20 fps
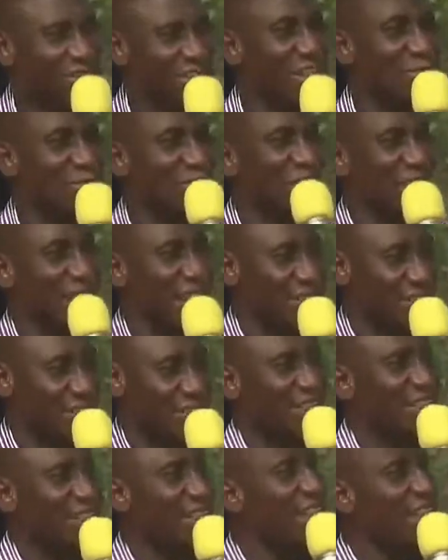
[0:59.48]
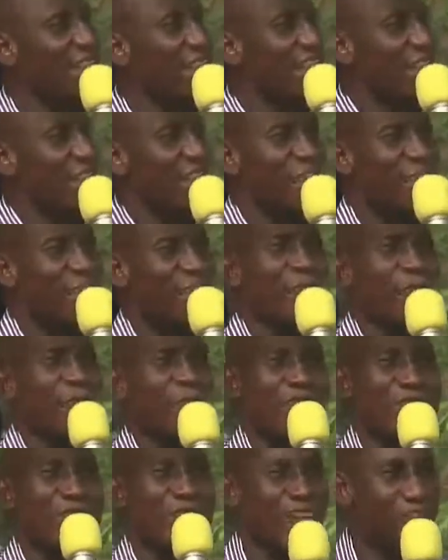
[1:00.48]
in my heart, if
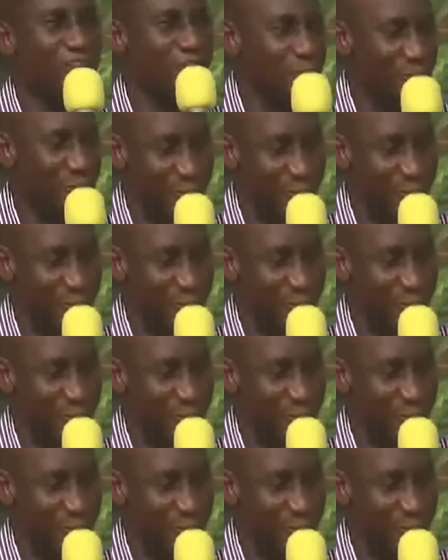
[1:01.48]
you gave